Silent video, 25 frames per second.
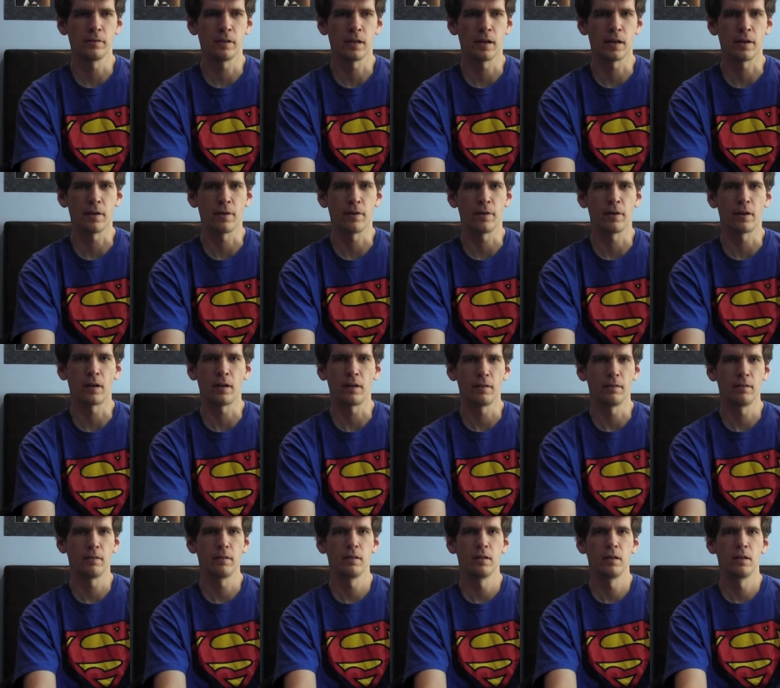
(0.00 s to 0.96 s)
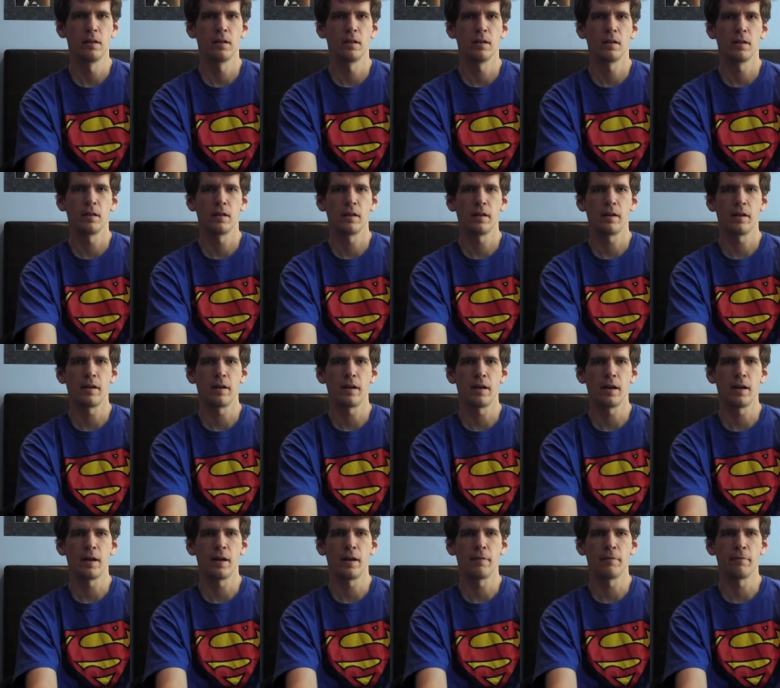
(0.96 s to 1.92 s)
now
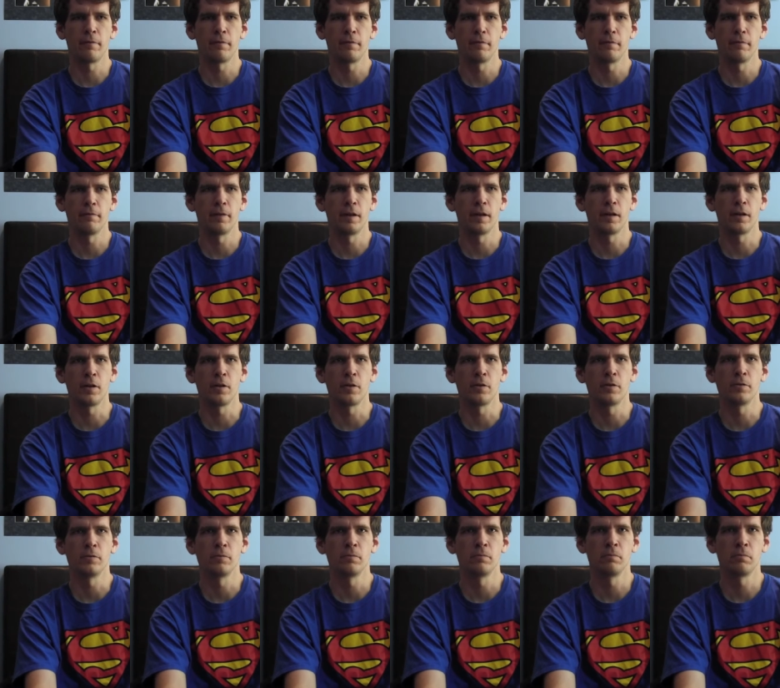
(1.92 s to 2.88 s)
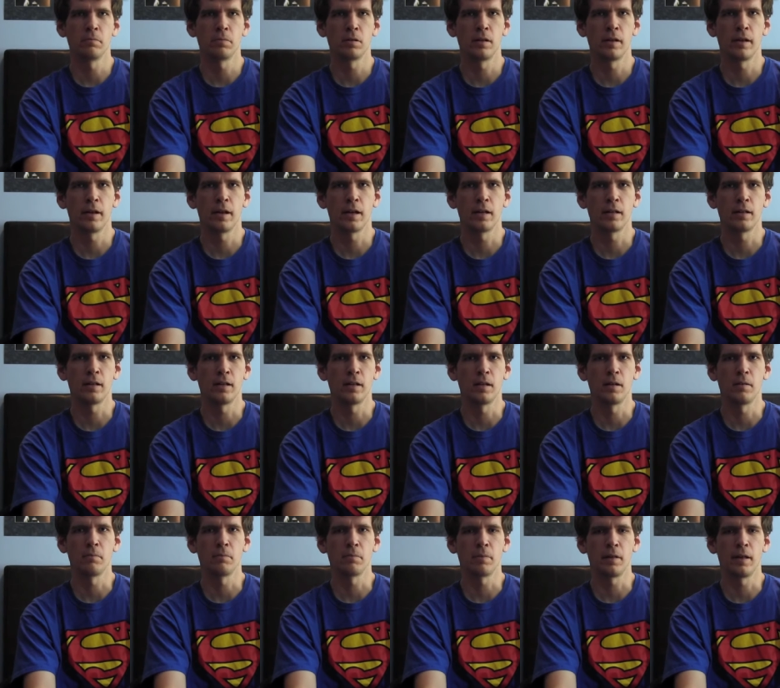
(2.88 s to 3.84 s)
I have my own plan and
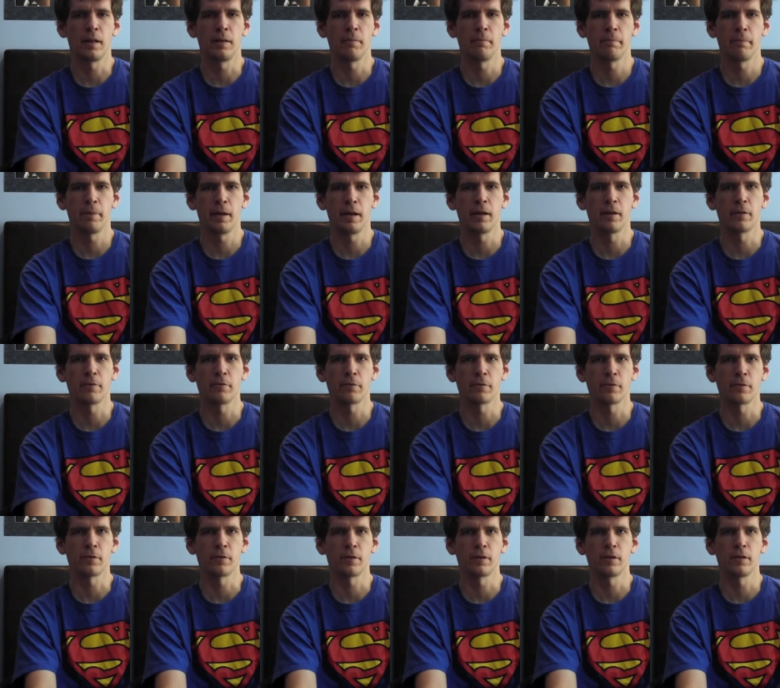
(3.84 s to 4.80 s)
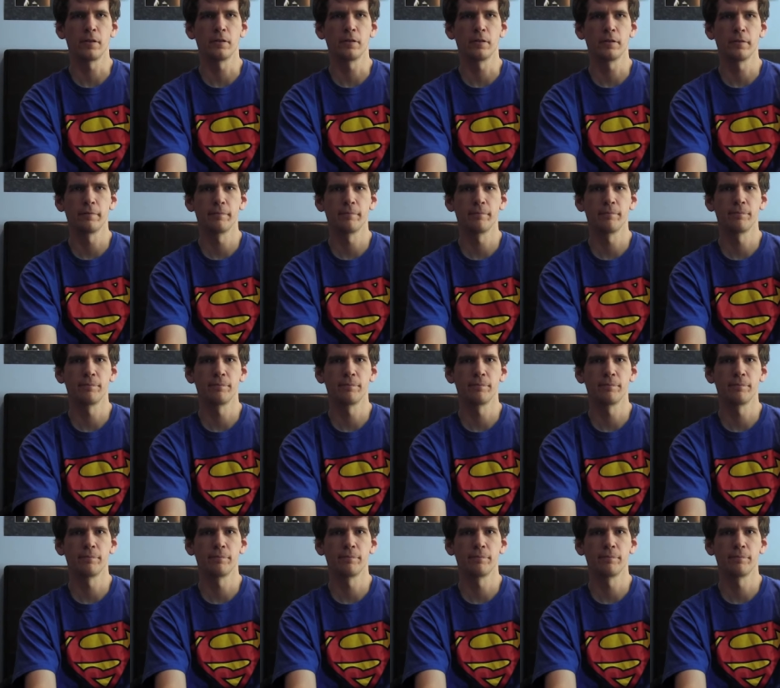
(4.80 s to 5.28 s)
I'm paying for it